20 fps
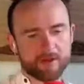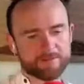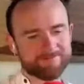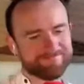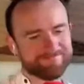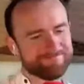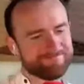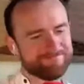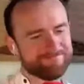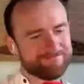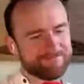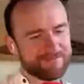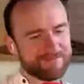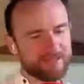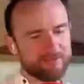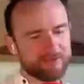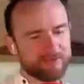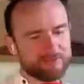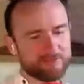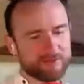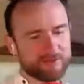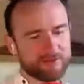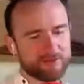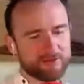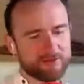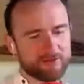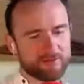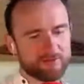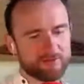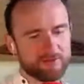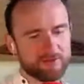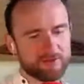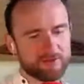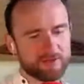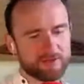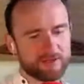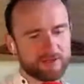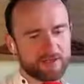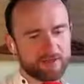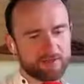Now, is my new computer going
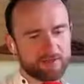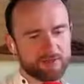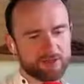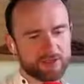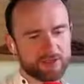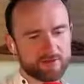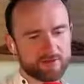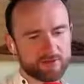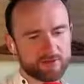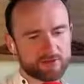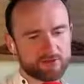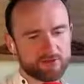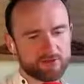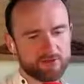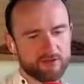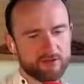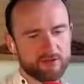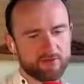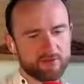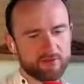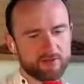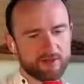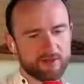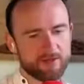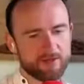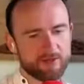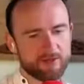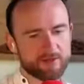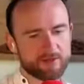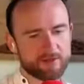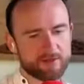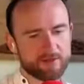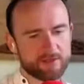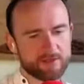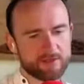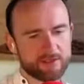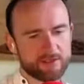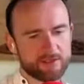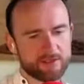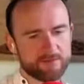to let me share my screen without
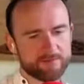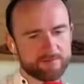restarting it?